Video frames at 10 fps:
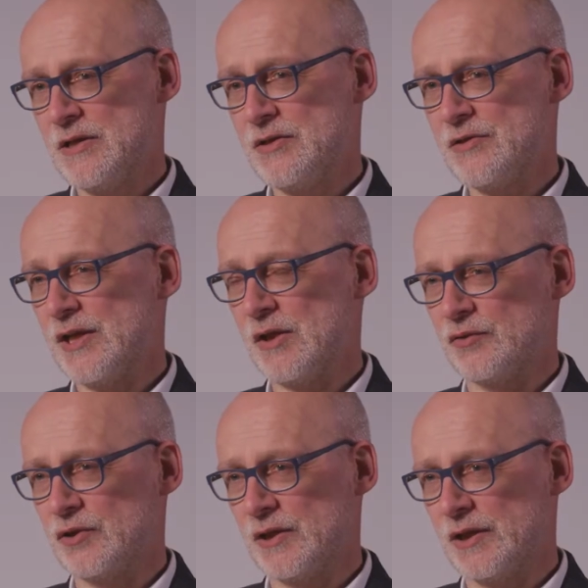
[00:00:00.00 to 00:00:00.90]

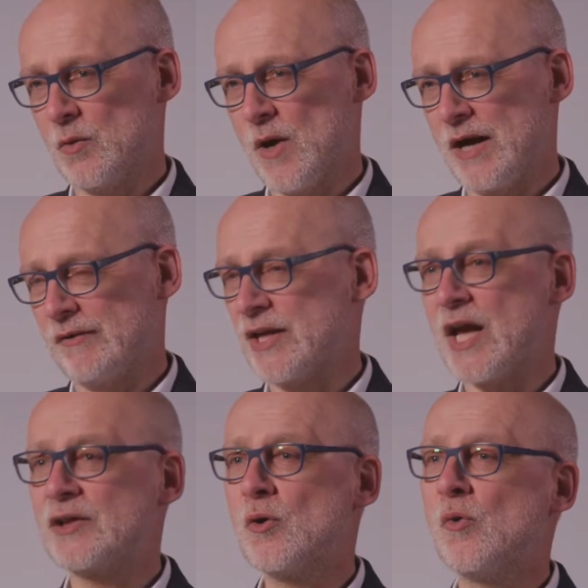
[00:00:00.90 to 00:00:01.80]
theological inquiry. And
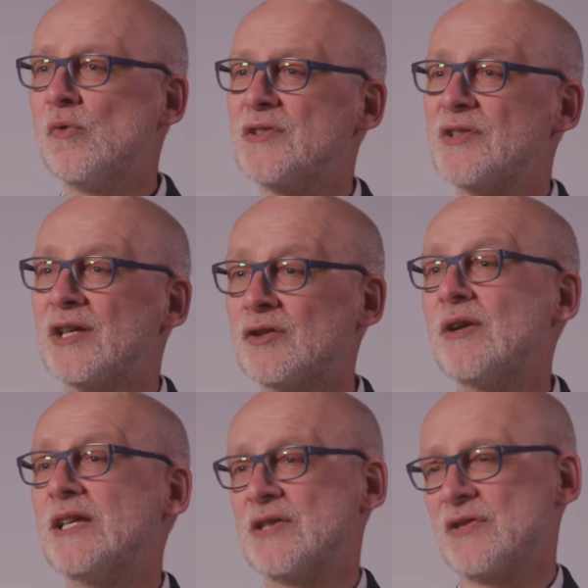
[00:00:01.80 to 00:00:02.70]
I call this a
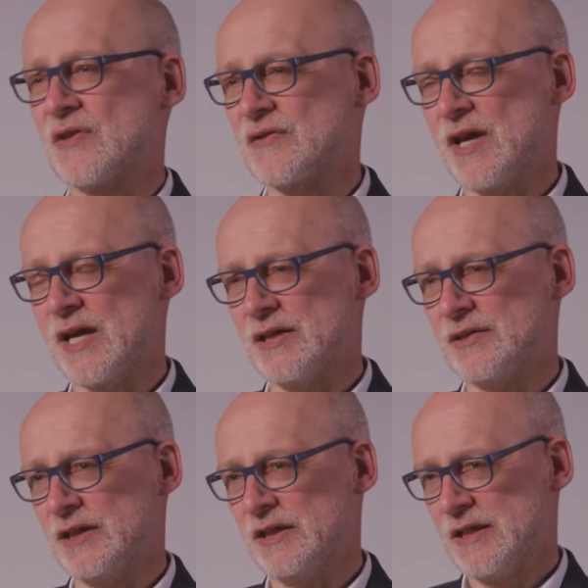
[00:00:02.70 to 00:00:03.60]
greater
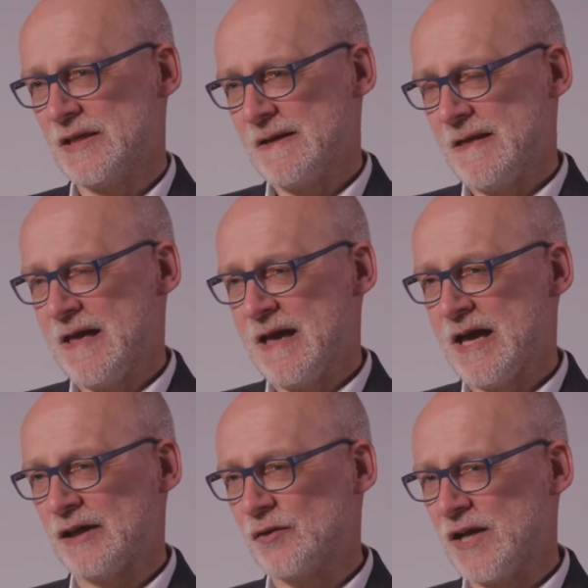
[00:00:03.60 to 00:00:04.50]
society
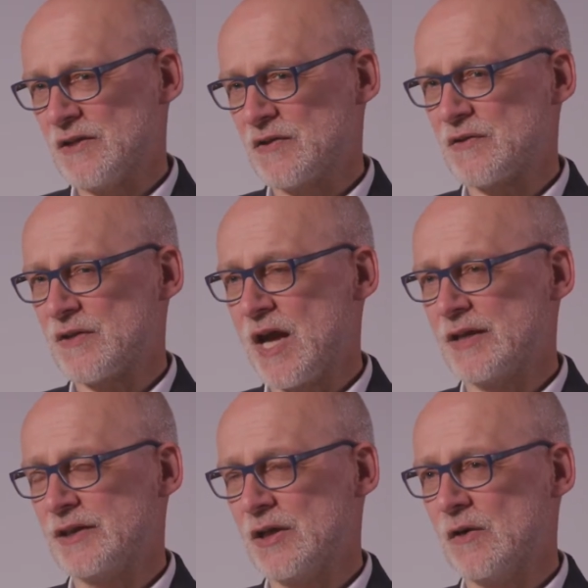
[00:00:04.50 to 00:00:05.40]

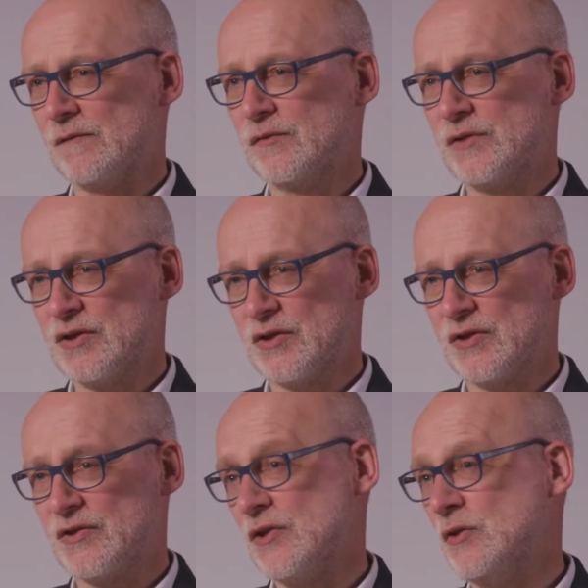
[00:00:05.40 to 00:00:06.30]
of
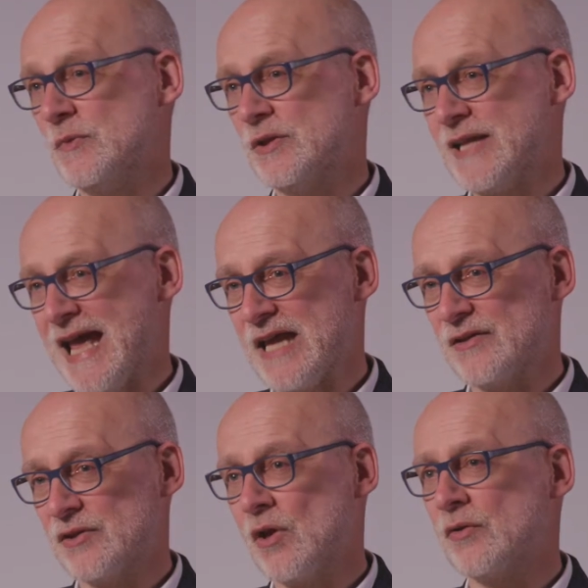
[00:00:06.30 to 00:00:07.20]
creatures, human
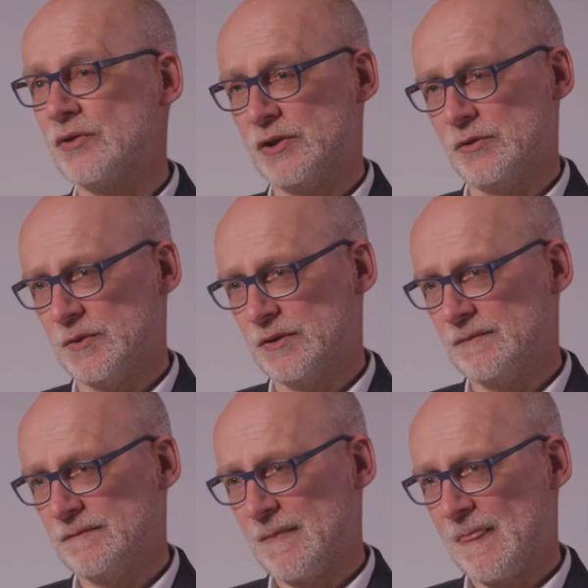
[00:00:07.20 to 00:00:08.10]
and non-human.
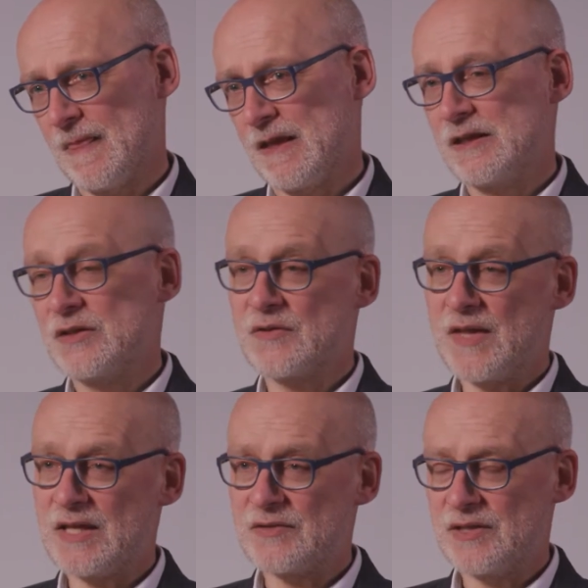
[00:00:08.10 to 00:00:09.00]
So
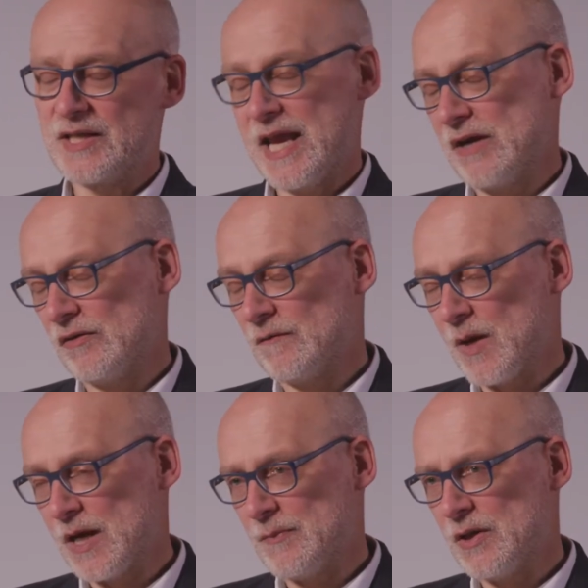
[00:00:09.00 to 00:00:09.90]
that's in the area of
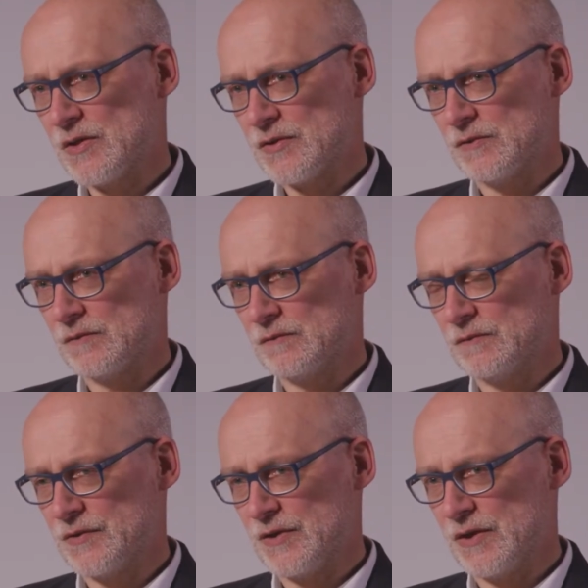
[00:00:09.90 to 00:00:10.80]
my personal
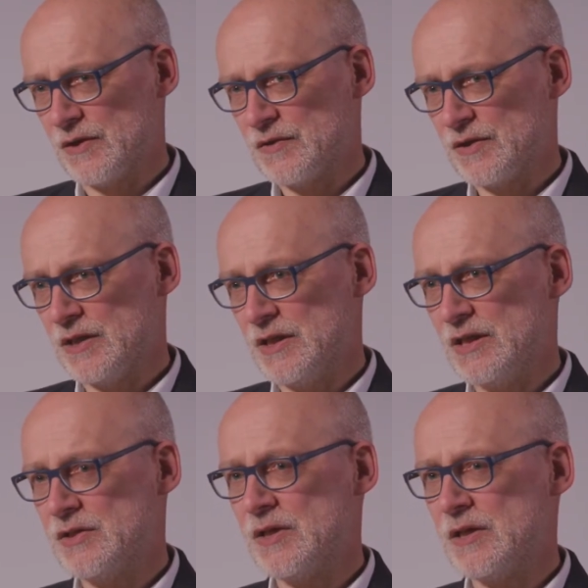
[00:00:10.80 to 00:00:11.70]
research.
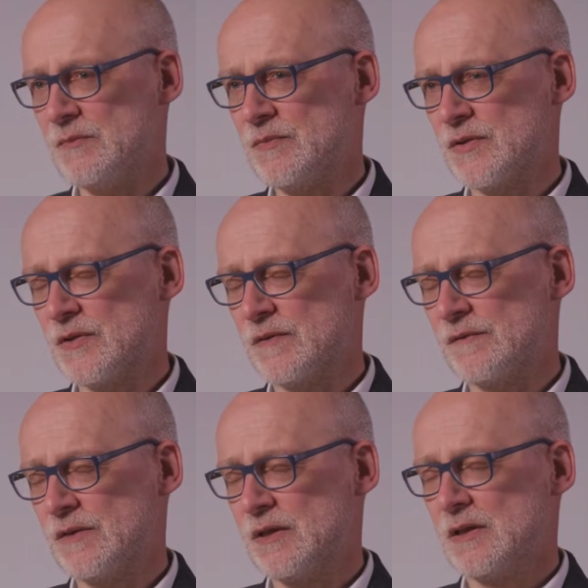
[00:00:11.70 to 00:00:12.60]
In terms of